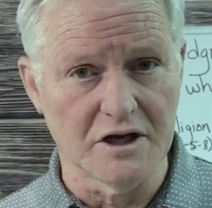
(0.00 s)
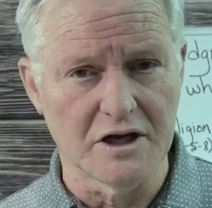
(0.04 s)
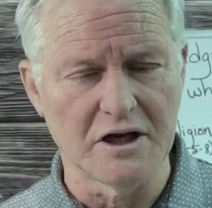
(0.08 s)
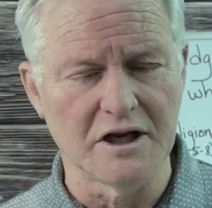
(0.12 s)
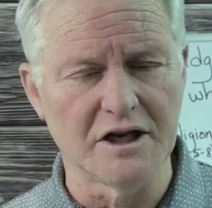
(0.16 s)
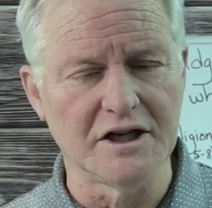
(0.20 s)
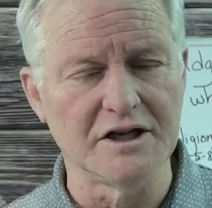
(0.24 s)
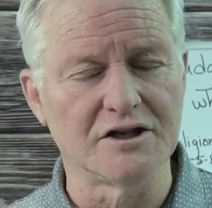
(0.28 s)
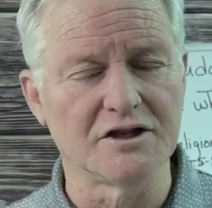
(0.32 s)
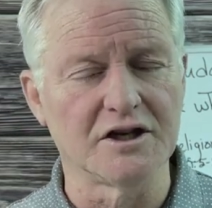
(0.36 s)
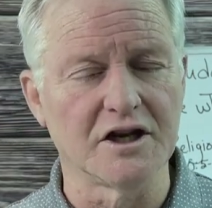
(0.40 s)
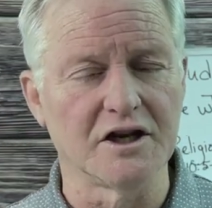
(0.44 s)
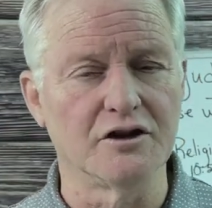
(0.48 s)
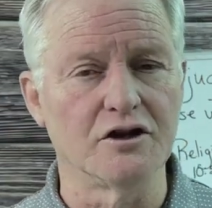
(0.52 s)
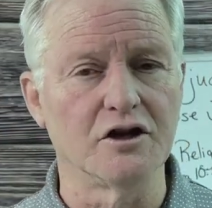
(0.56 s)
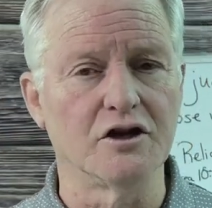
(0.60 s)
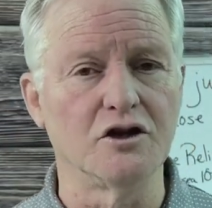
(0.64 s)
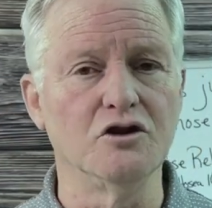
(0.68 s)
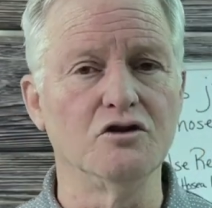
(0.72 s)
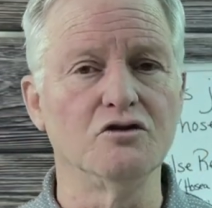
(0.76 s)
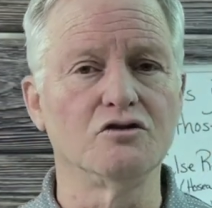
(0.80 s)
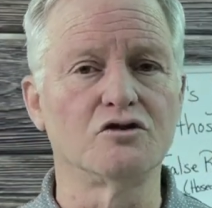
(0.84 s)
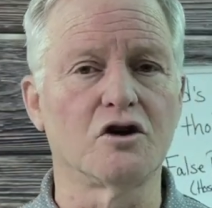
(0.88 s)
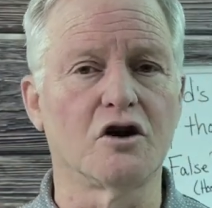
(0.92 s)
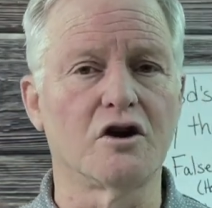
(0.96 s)
at least in the
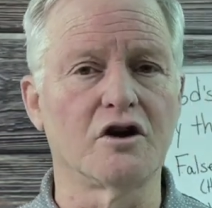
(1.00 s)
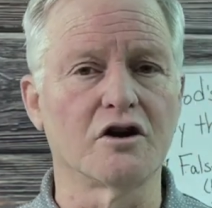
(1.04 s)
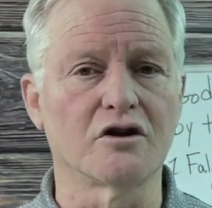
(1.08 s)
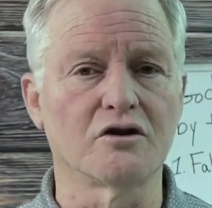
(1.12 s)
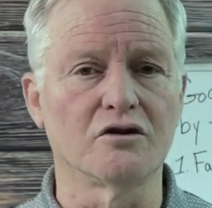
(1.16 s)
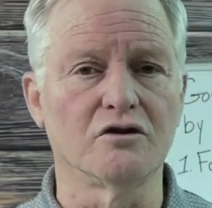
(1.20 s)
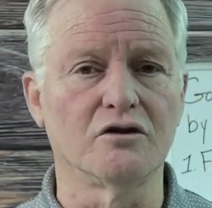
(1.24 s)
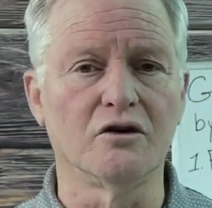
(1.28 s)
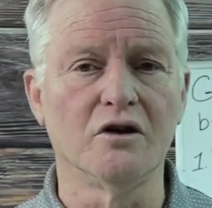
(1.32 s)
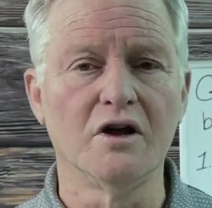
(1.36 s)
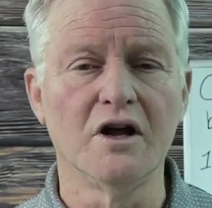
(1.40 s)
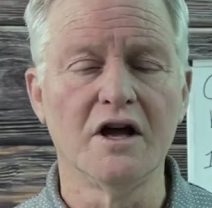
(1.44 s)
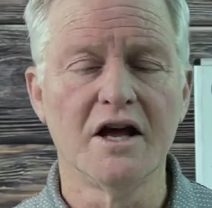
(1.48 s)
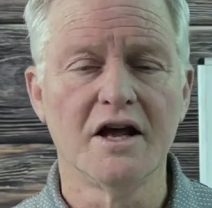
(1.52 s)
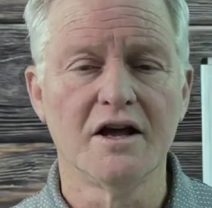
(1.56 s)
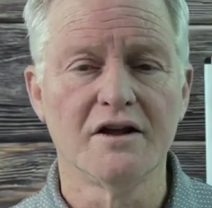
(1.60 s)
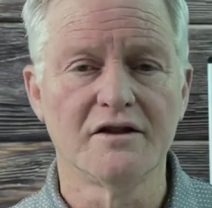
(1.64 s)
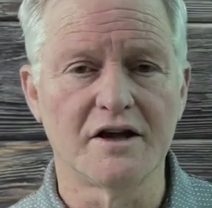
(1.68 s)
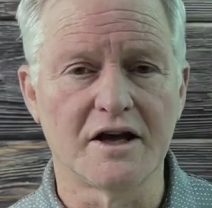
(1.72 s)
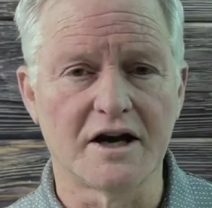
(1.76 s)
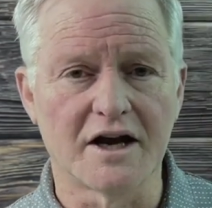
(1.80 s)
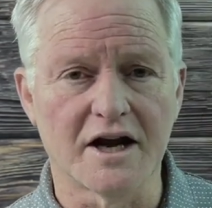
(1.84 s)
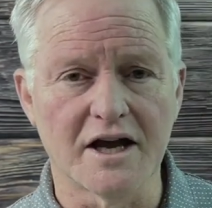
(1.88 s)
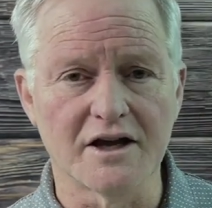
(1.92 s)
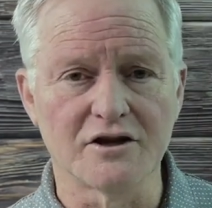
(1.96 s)
news article
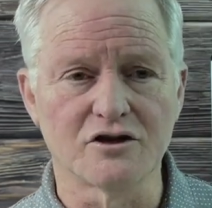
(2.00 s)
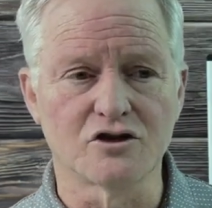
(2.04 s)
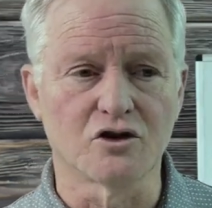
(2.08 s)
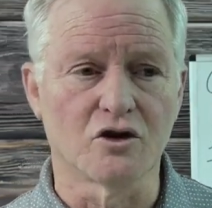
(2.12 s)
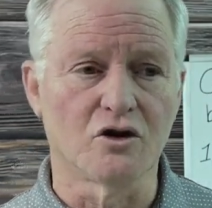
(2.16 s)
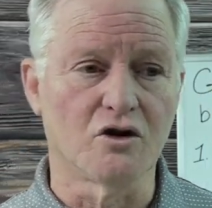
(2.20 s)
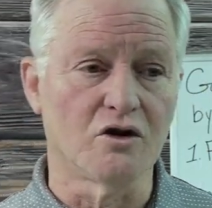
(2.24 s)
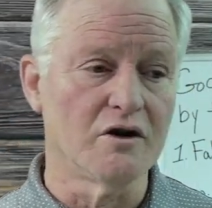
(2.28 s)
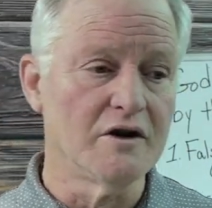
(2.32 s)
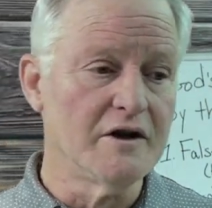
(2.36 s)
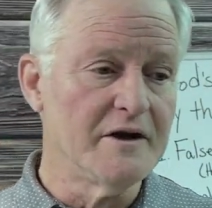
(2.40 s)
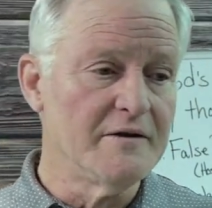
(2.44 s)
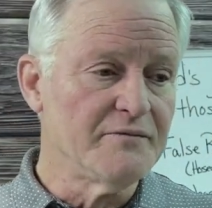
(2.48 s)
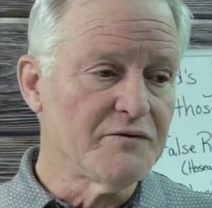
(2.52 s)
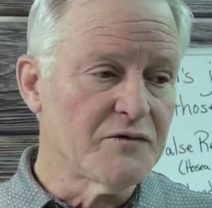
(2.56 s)
that I saw.